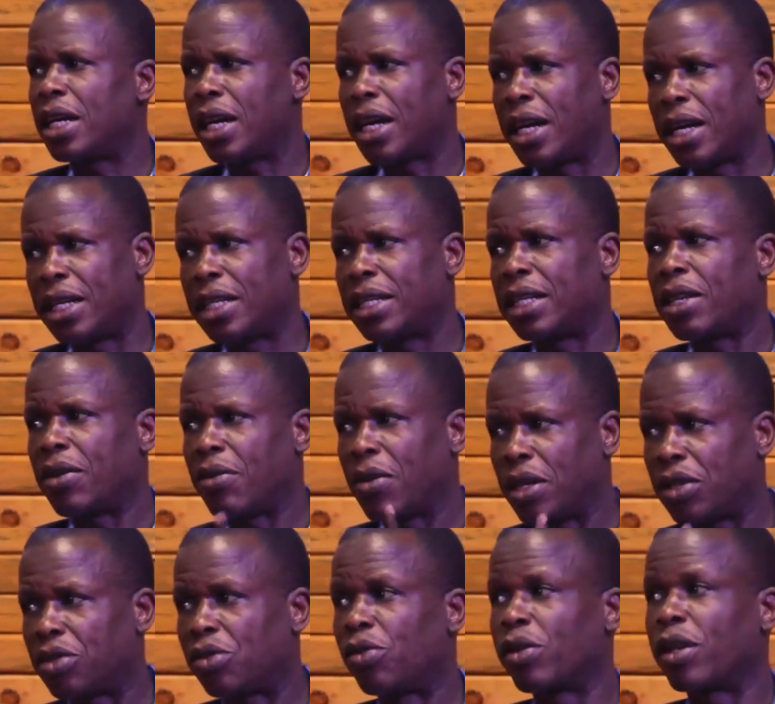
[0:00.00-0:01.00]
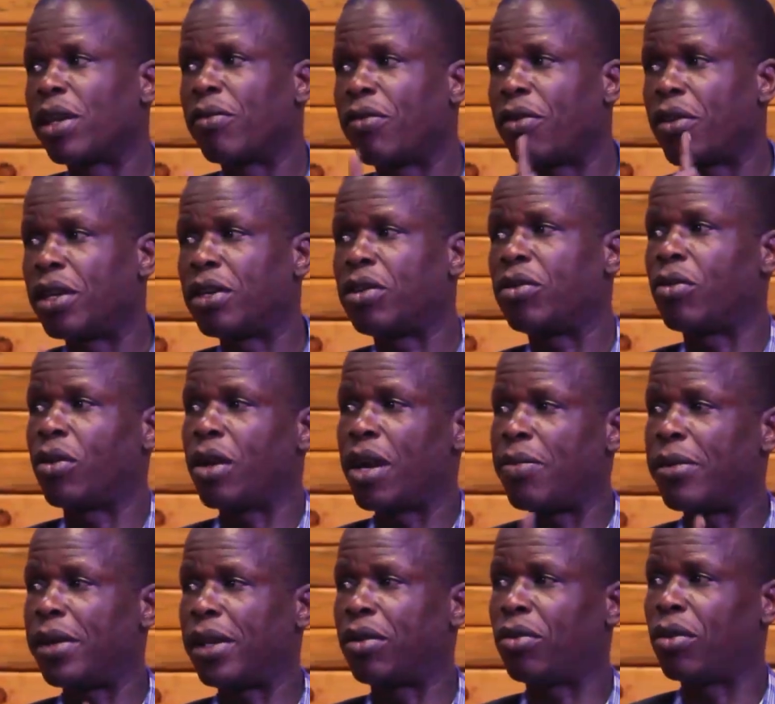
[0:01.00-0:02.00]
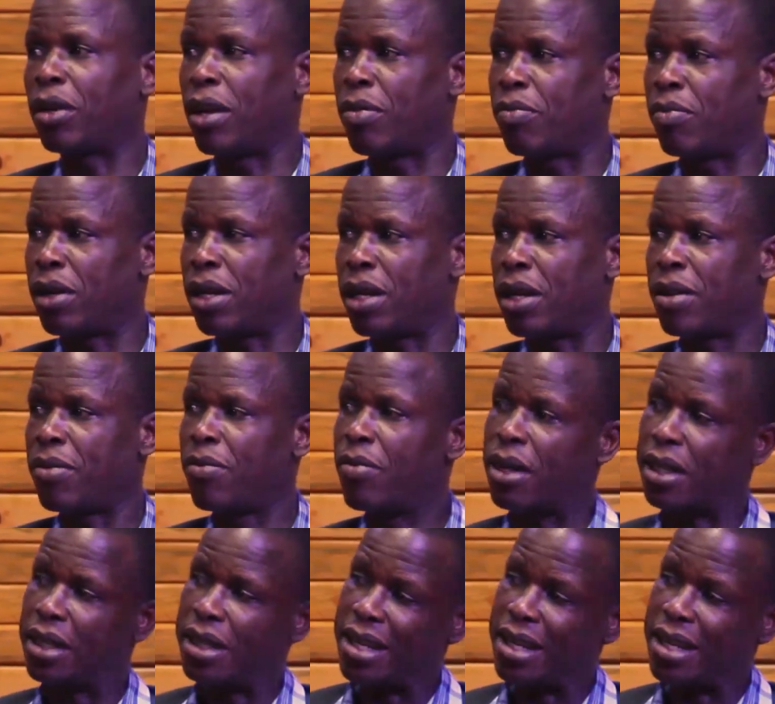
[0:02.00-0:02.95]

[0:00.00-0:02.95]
and he was looking forward to coming to Kampala. But